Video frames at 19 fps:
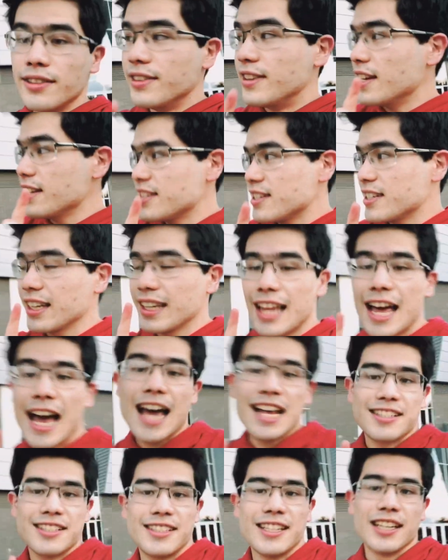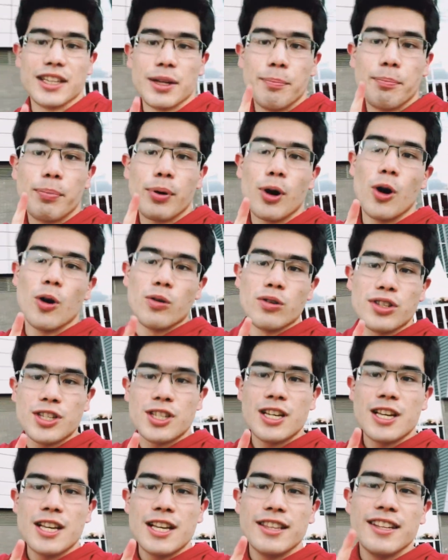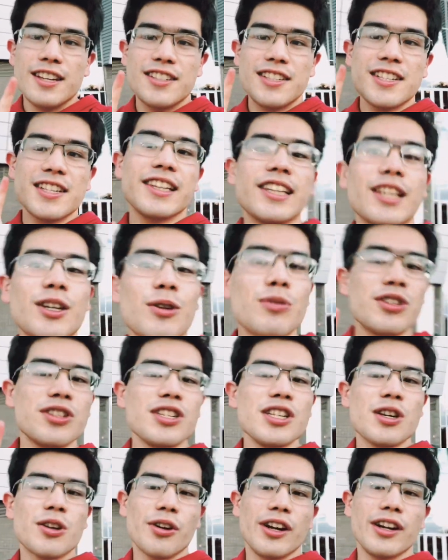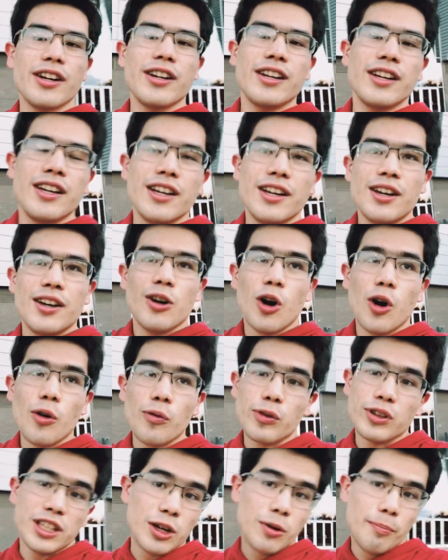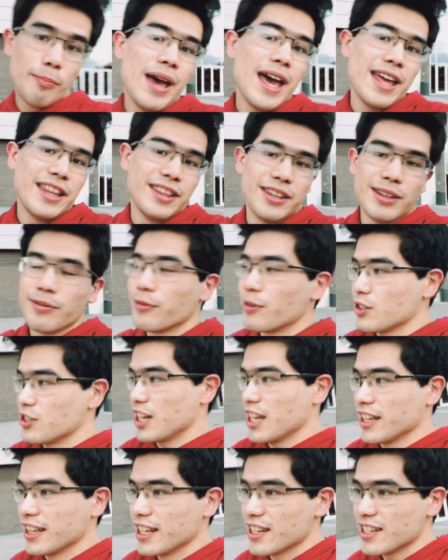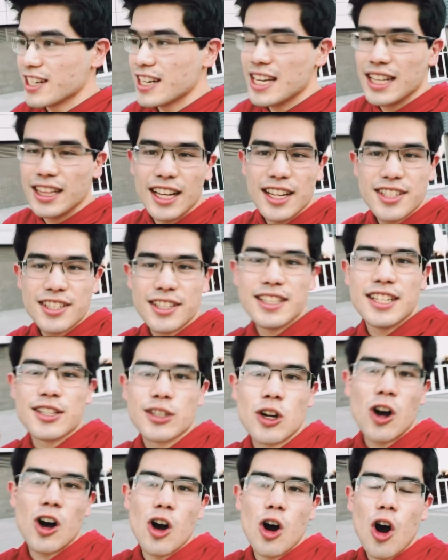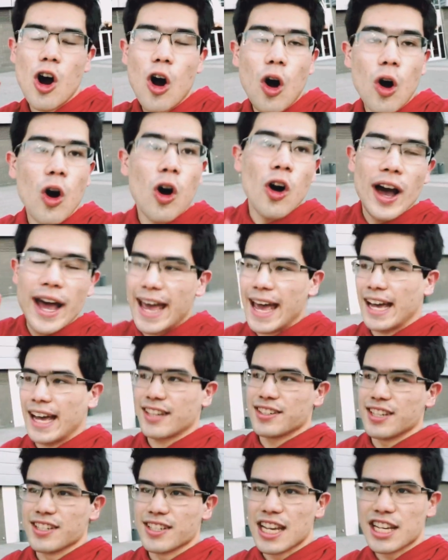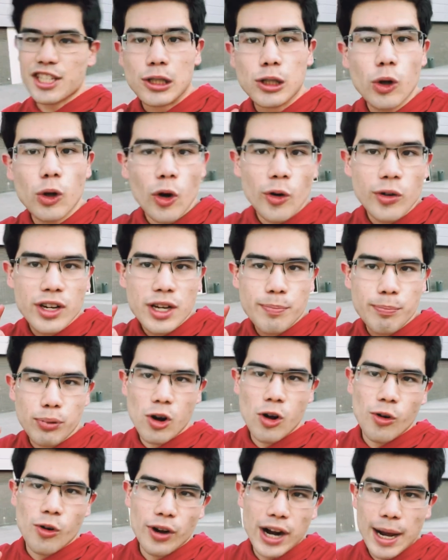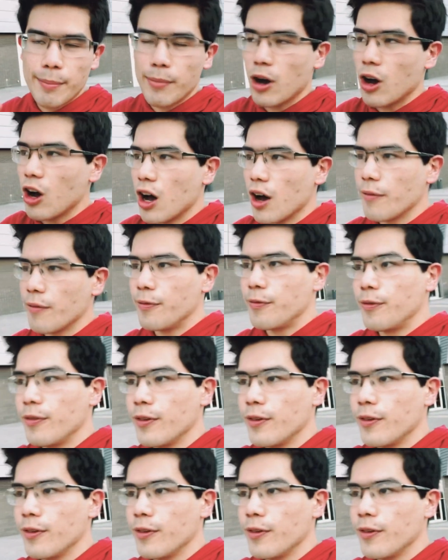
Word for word: this is the last thing the pros this is a little secret hopefully they don't ban me for saying this this, this is called all access it's a loyalty program of